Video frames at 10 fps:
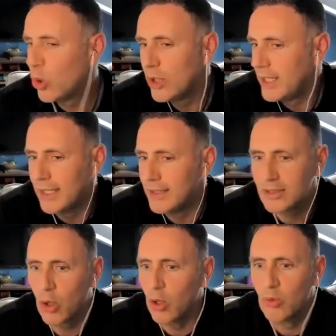
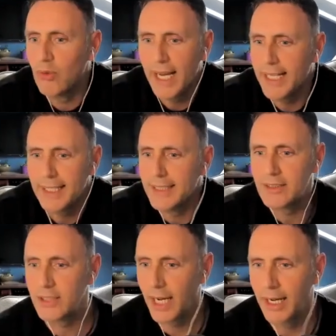Holiness or
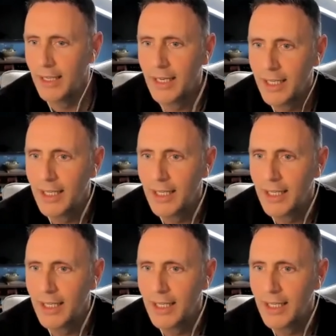radiance. Yeah.